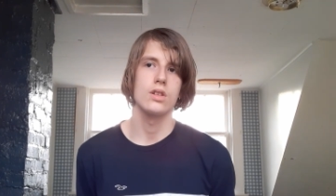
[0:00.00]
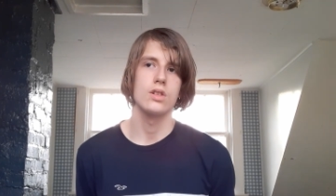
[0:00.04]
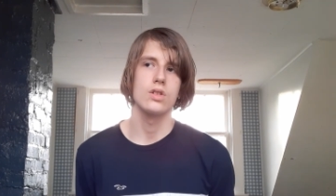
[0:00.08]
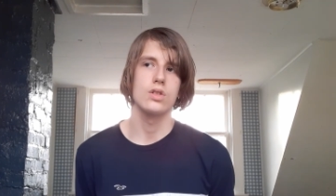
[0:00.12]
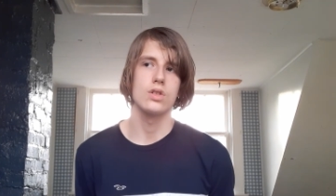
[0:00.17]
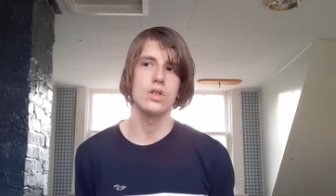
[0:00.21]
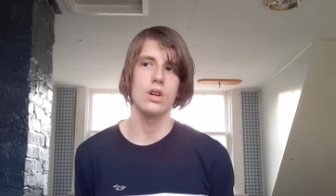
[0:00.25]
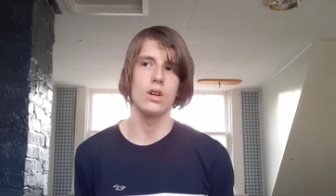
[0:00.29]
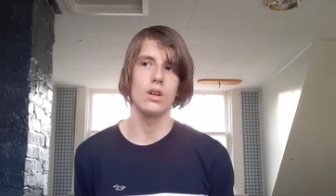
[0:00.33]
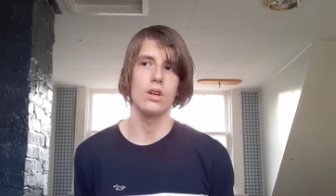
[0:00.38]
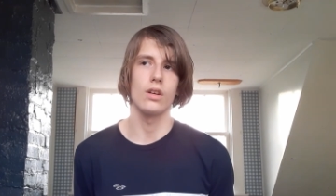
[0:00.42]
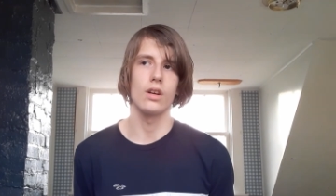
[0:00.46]

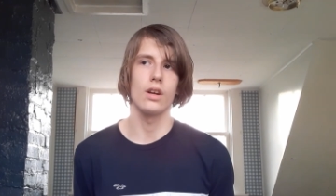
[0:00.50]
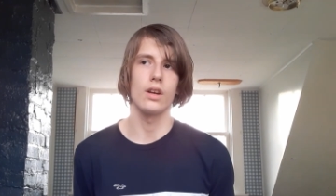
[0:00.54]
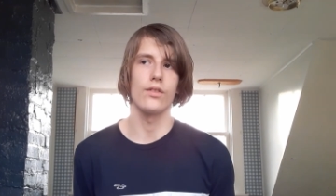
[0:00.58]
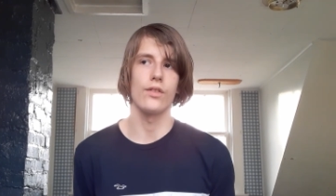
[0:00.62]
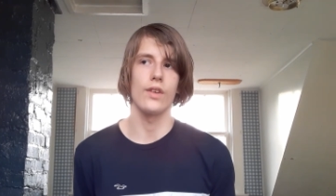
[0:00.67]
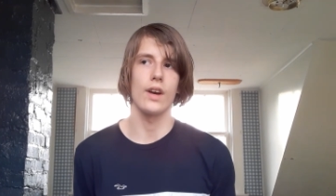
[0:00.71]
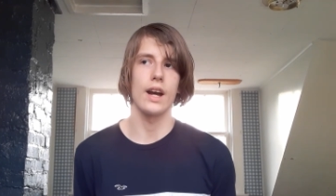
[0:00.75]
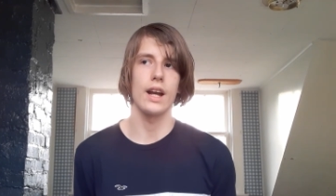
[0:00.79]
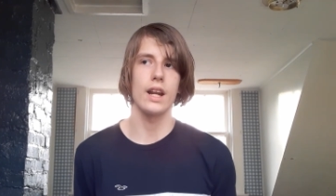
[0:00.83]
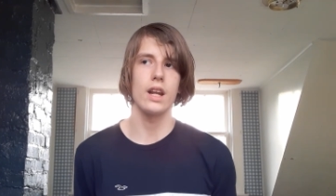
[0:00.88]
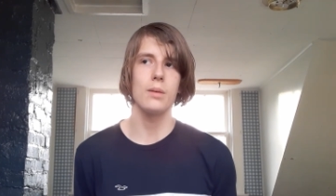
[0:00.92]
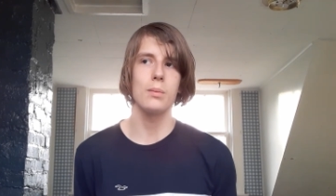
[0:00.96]
So if
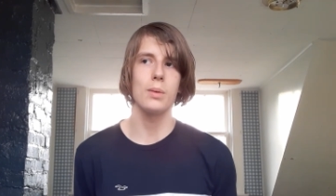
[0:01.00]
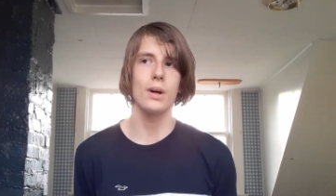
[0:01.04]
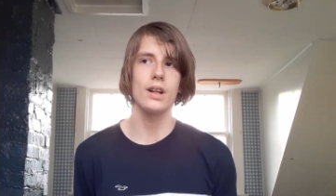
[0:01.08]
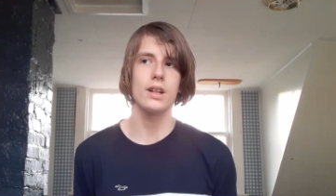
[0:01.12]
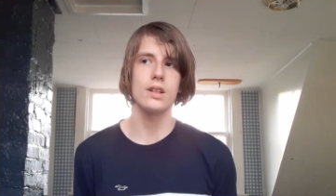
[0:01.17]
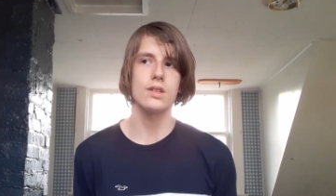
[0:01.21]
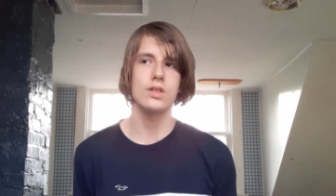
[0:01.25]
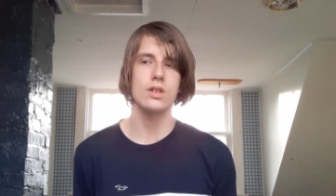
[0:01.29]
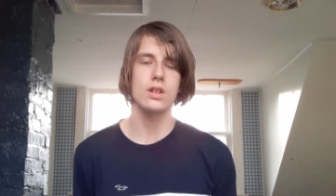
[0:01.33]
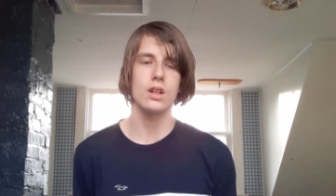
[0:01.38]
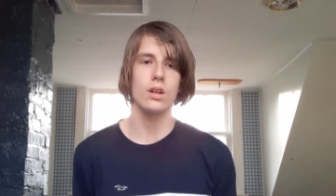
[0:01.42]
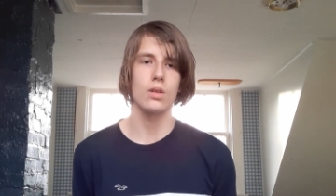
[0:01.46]

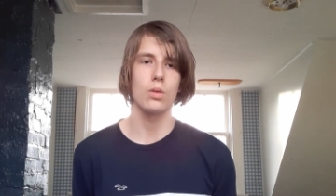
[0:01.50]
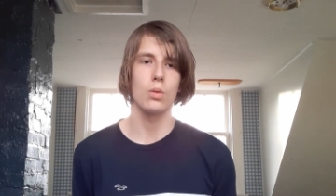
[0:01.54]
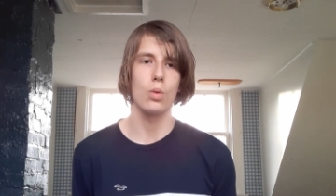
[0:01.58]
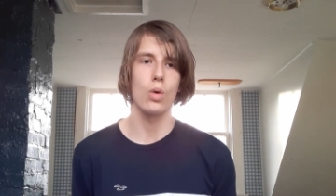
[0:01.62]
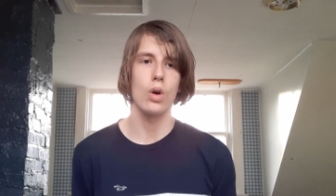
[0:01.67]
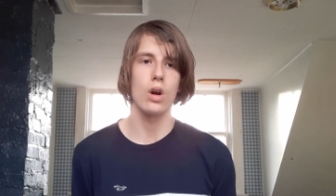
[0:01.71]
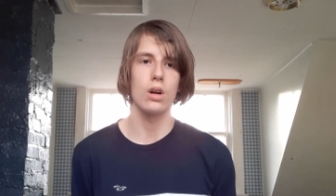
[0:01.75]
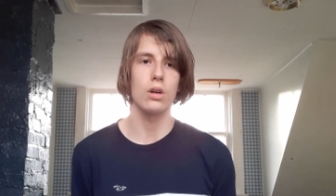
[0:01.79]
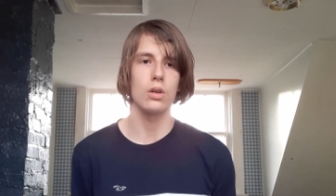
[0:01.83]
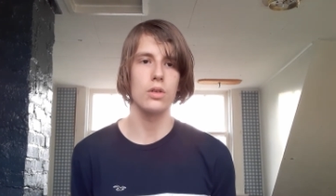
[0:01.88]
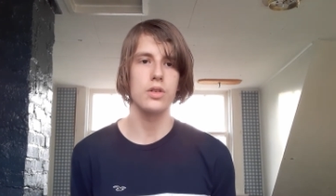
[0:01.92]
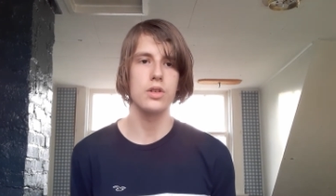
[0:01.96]
anybody's gonna
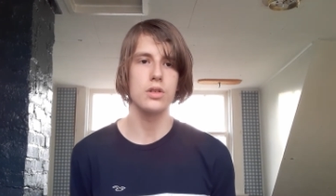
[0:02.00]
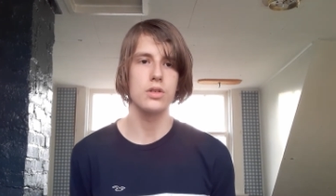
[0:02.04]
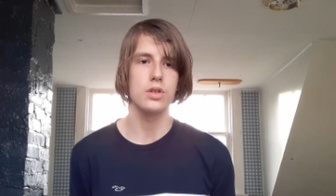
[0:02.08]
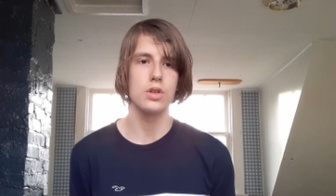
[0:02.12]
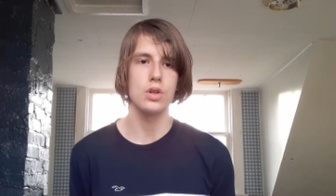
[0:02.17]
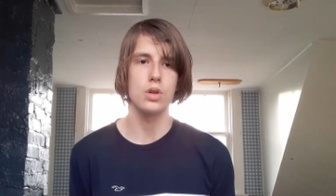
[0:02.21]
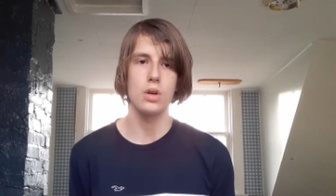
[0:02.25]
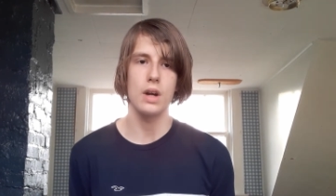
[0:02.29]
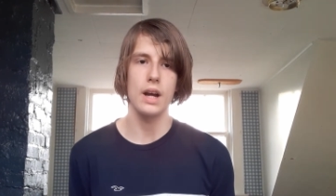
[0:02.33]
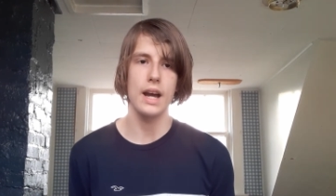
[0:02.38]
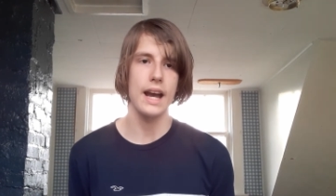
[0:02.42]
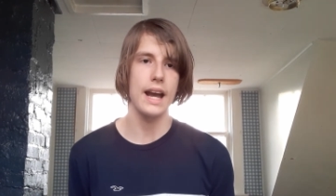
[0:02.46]
will to
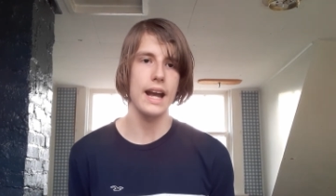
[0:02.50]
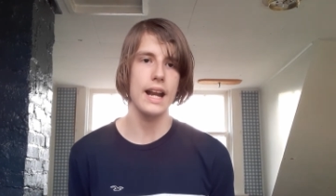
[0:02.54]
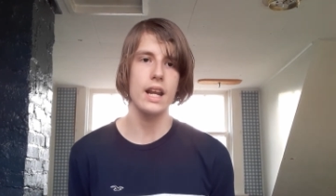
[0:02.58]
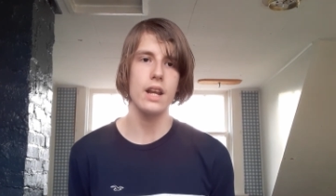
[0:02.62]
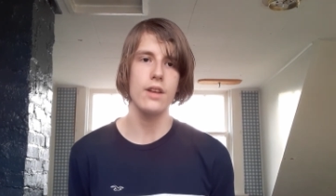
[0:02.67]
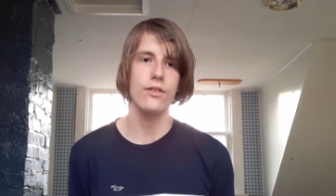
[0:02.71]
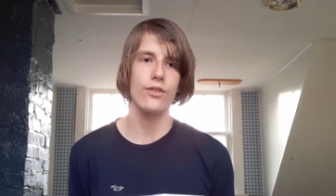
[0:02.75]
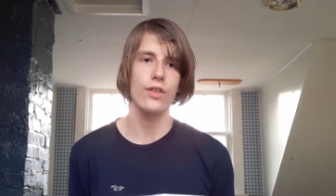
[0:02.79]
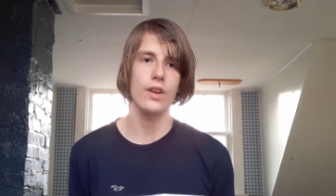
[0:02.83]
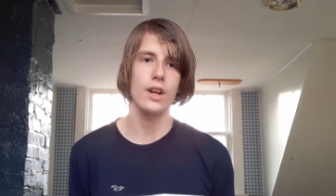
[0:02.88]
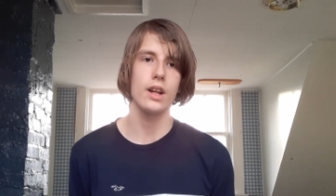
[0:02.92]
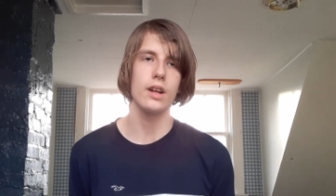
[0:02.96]
do
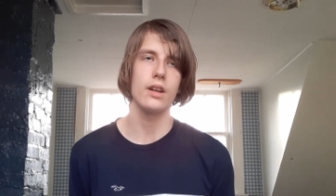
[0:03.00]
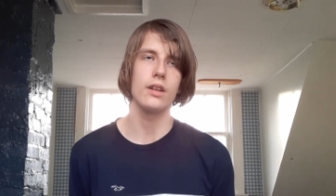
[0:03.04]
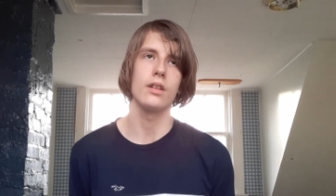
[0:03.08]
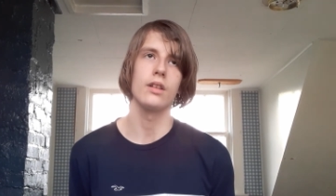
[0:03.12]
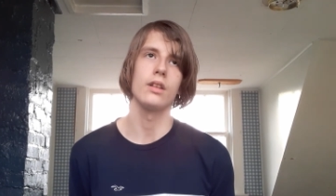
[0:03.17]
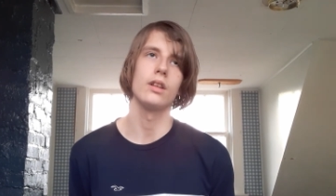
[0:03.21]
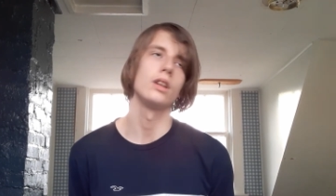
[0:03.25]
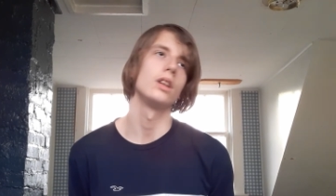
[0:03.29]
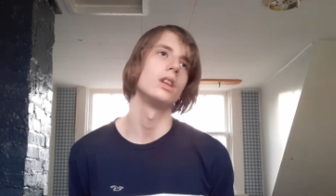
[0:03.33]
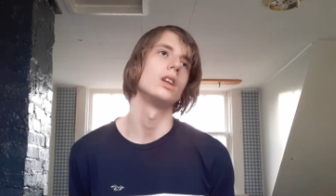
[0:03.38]
anything